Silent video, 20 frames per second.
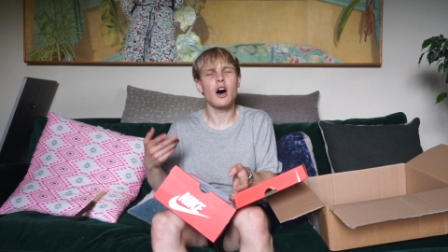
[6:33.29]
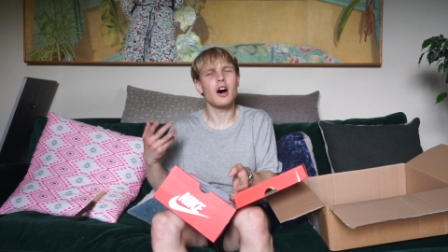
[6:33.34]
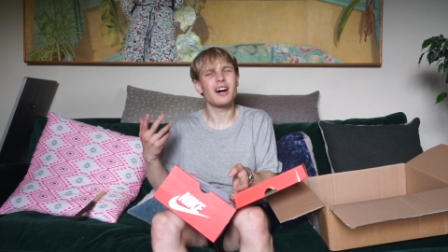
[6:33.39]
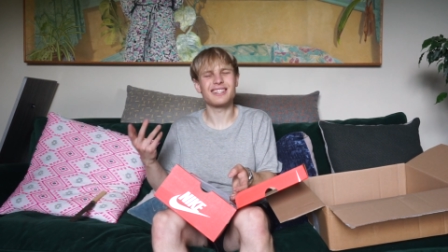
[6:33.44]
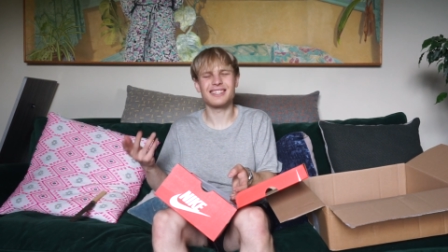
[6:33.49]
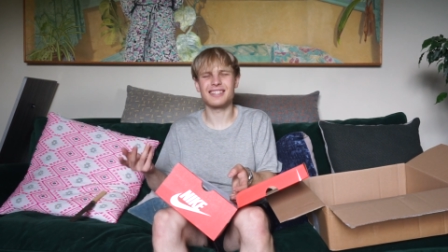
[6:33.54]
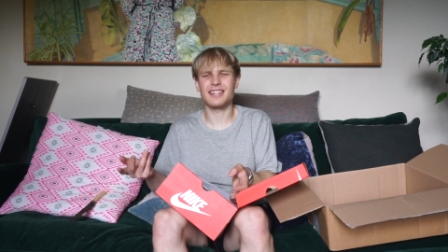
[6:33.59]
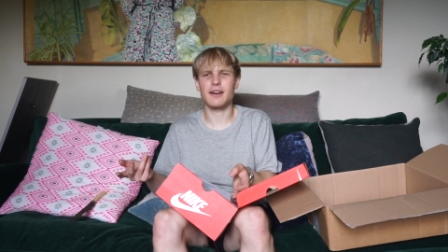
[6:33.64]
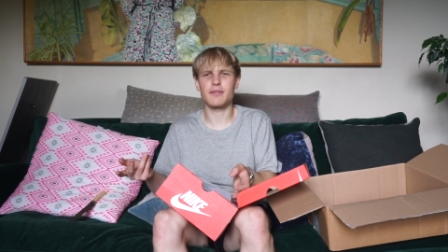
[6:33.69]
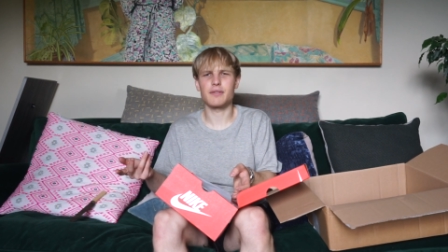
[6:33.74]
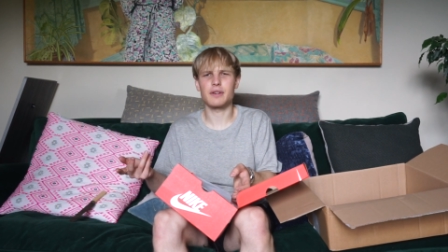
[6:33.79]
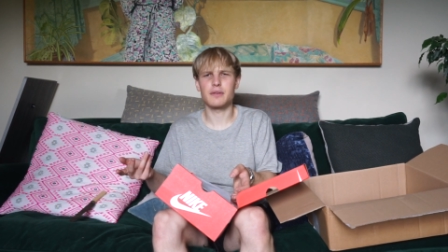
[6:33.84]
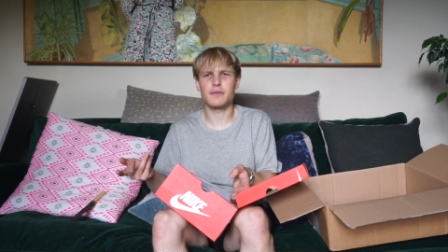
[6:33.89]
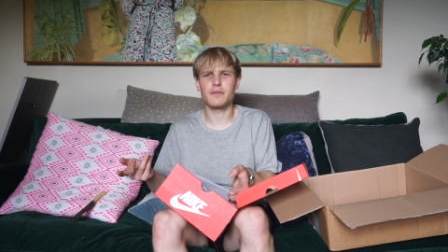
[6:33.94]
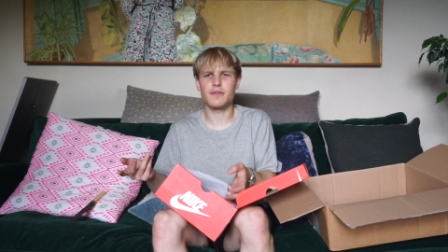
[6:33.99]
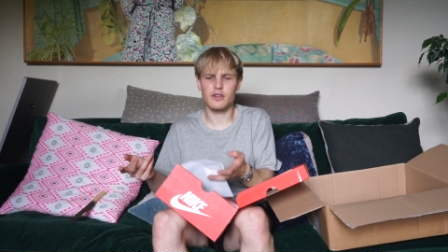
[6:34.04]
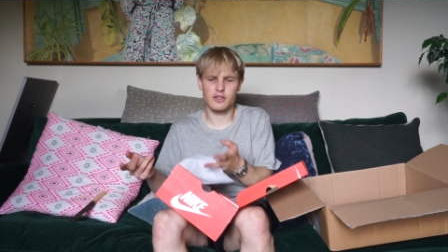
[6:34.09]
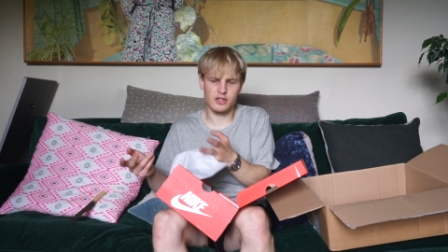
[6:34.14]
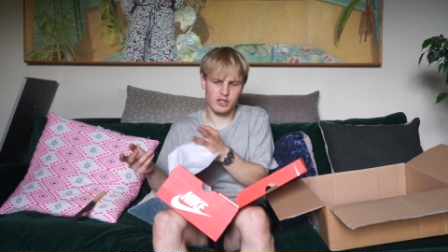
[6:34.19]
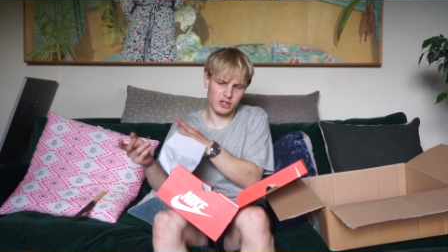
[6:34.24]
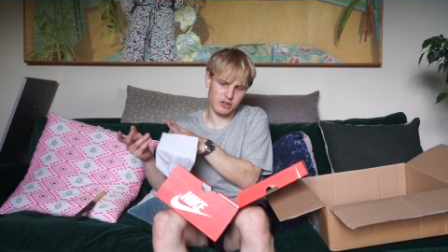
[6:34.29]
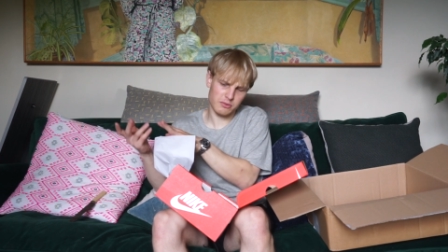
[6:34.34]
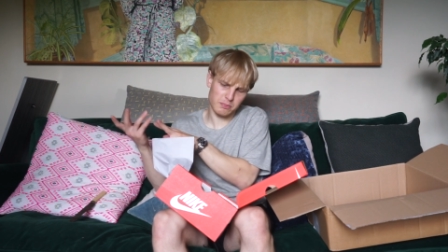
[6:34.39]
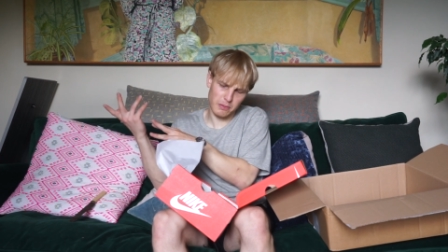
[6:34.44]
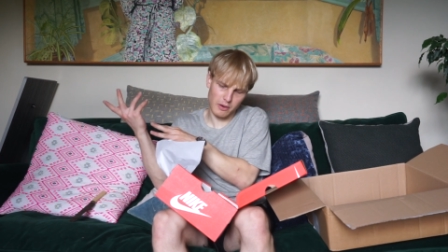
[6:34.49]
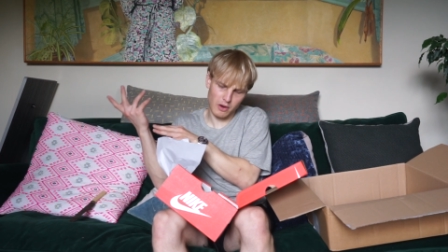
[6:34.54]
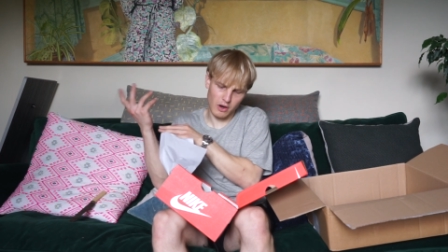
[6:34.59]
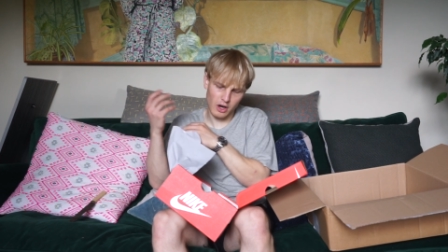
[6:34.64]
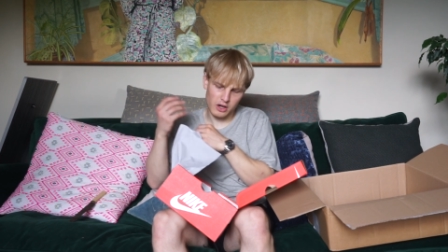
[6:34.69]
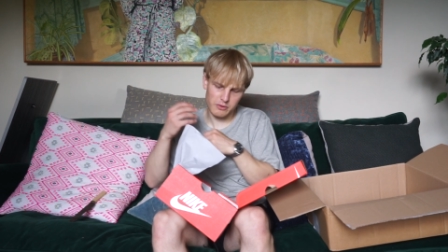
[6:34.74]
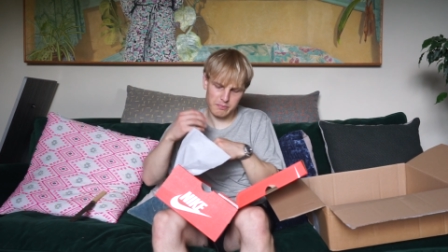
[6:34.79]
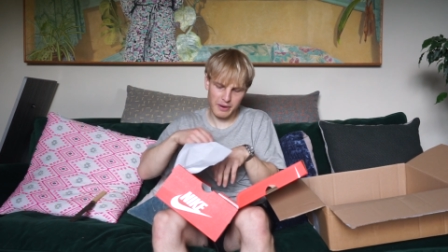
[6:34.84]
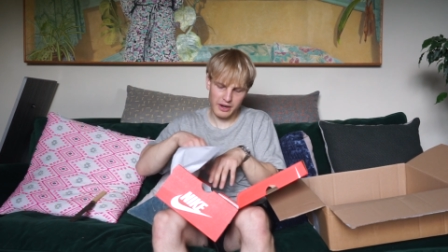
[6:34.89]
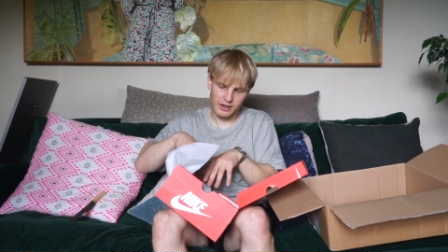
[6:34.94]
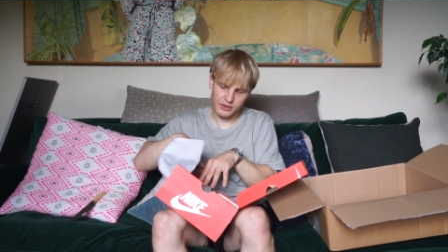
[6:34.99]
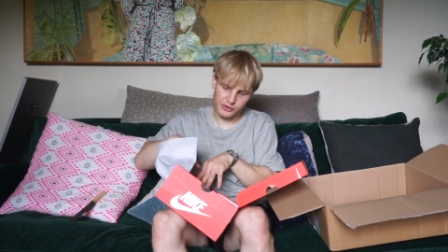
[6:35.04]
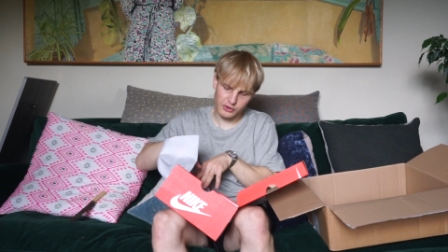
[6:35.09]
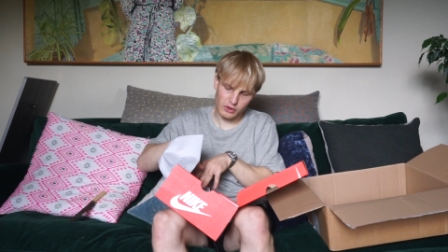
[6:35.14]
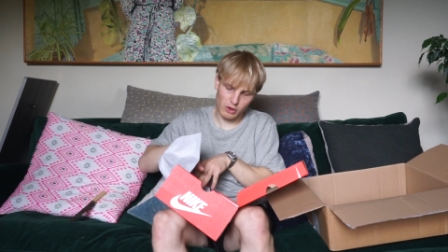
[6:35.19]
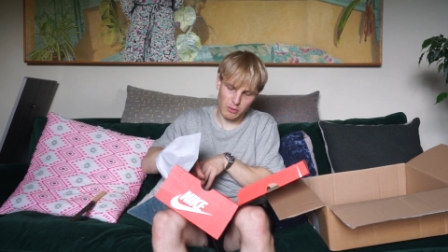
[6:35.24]
I didn't have any footage, but I
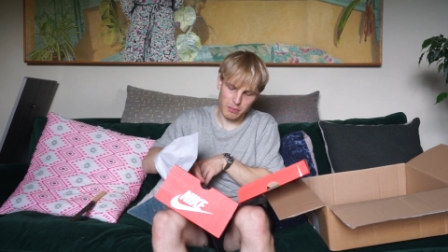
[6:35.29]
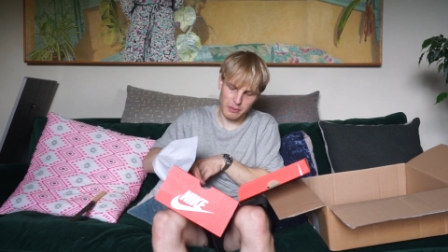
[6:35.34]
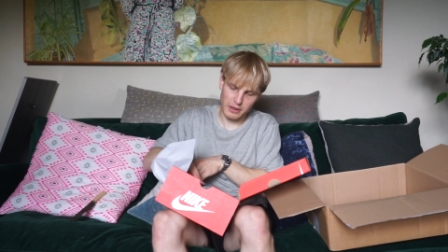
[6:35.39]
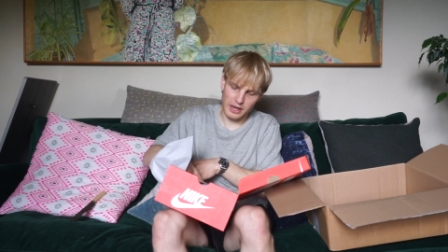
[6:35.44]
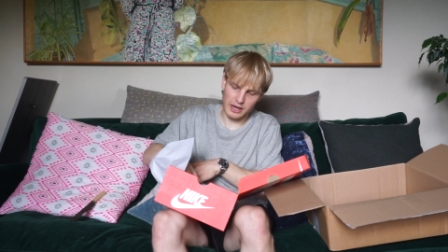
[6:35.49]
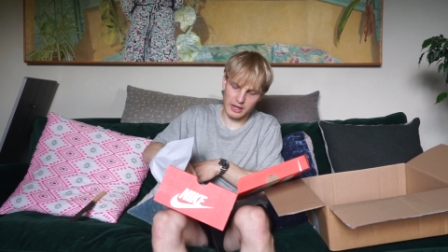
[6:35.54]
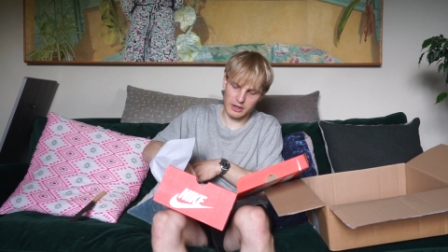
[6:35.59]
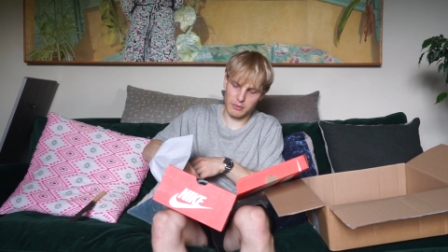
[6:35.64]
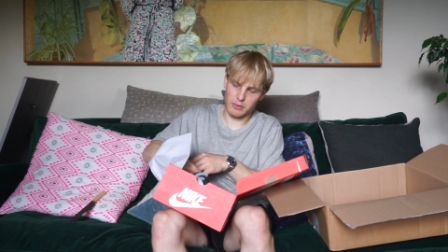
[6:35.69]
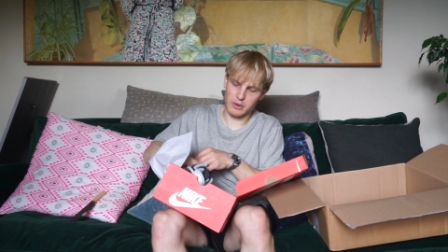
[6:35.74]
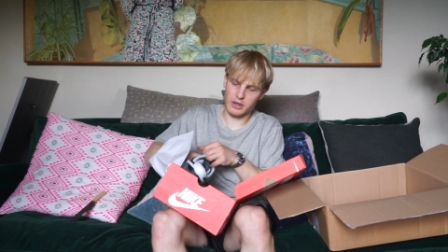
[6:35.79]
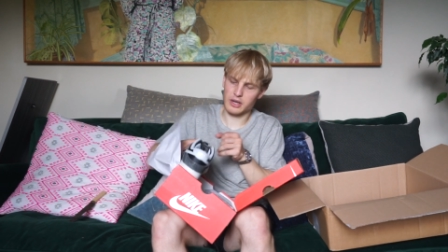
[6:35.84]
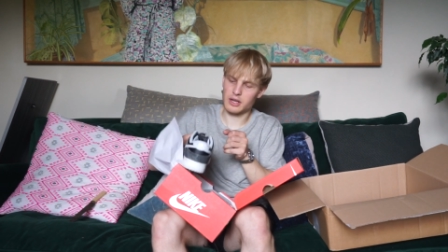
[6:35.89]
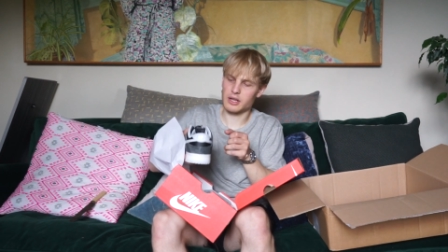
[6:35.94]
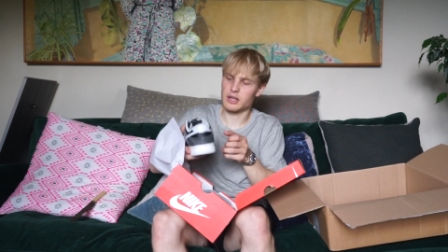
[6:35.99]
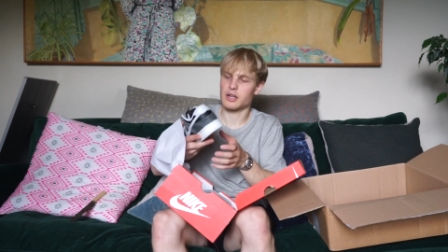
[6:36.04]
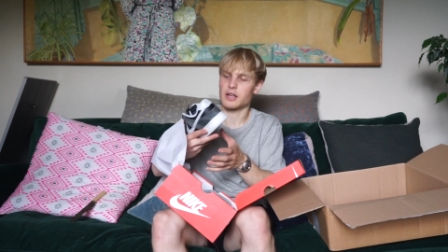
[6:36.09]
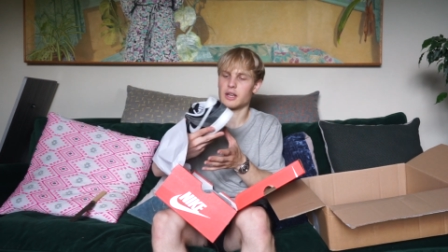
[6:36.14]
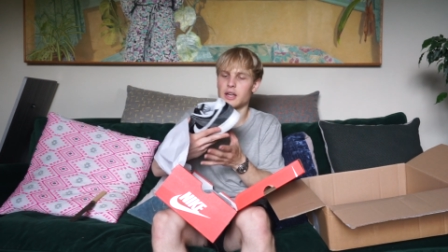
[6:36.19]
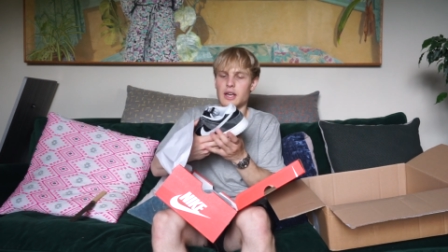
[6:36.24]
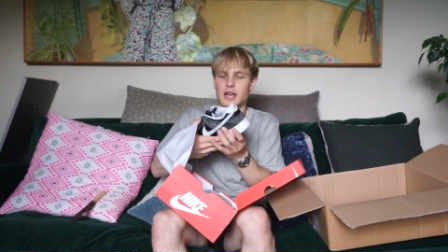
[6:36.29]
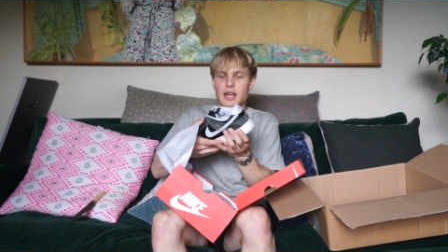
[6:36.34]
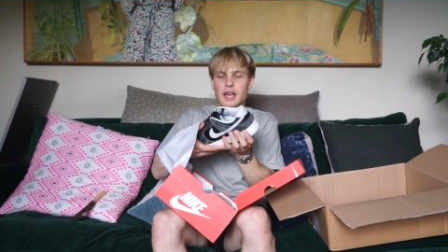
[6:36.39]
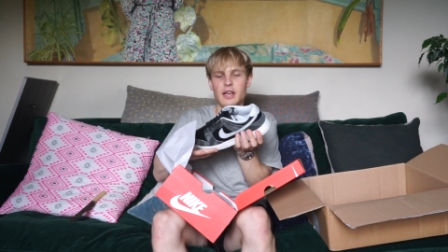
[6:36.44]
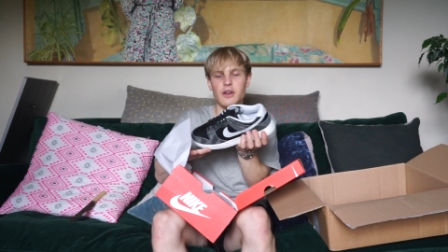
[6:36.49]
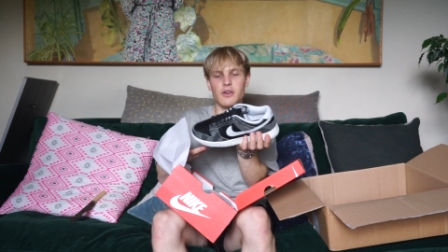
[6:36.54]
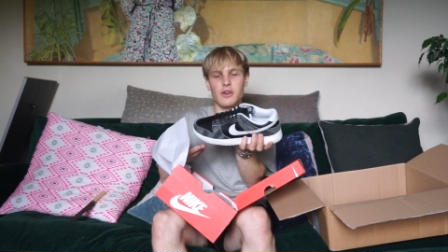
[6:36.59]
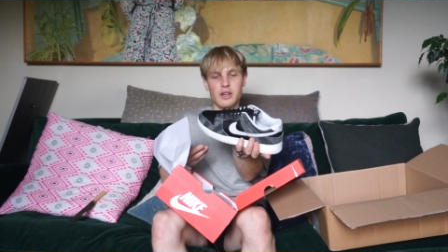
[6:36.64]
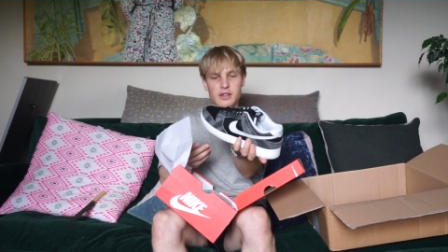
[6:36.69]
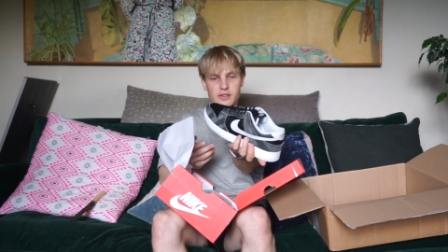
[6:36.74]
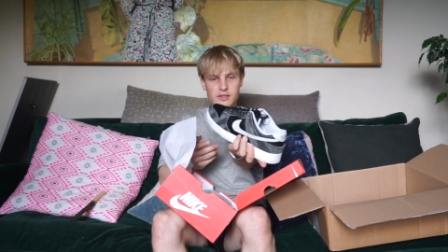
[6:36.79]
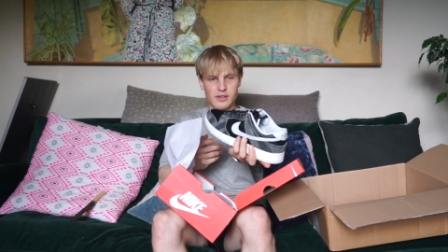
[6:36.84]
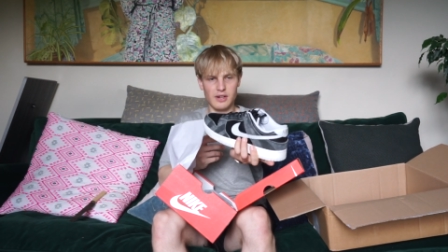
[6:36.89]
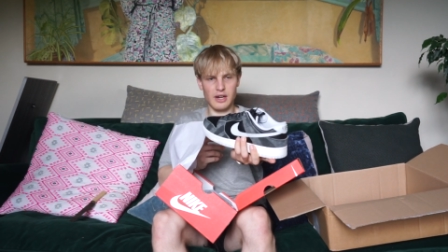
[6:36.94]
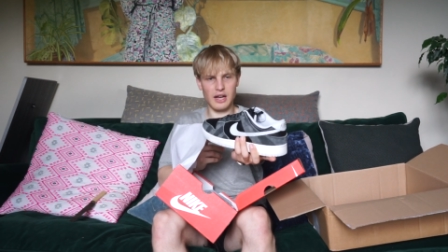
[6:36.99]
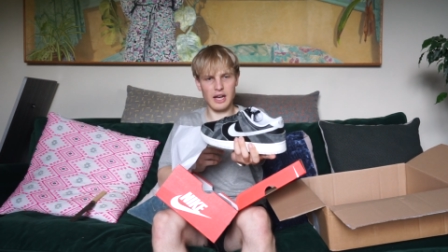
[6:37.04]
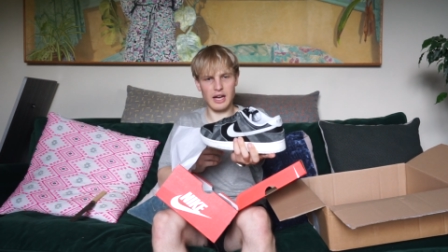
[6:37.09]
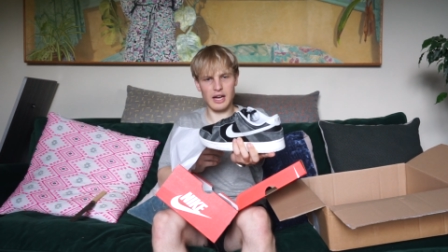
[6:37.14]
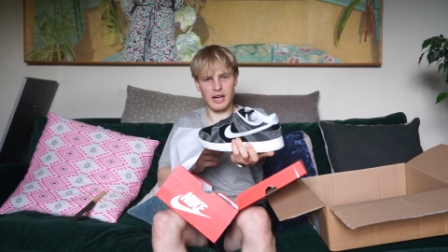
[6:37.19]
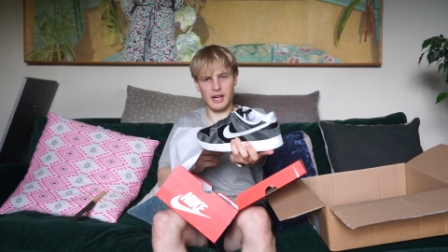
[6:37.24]
managed to cop it anyway. Here it is in
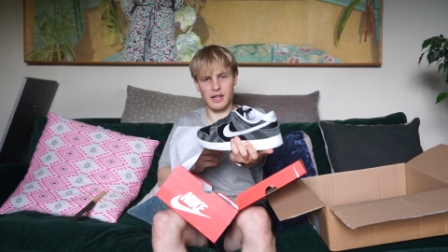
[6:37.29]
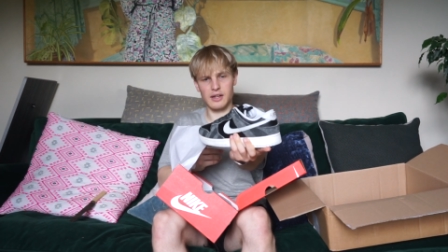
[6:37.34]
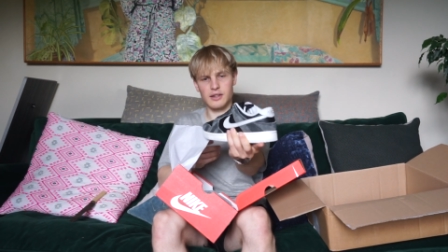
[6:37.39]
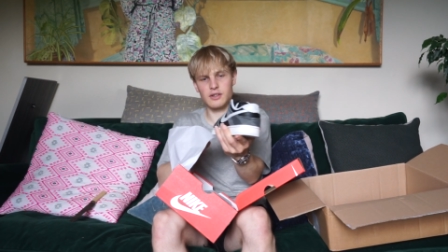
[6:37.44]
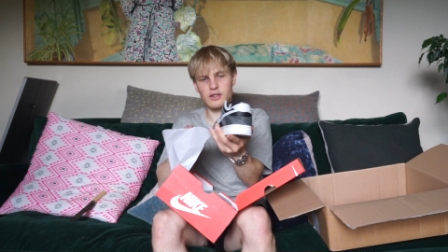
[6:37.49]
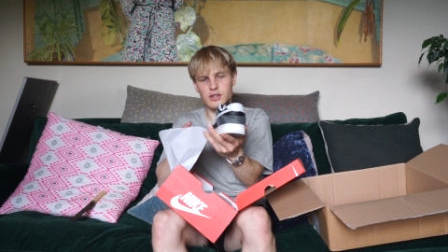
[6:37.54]
hand.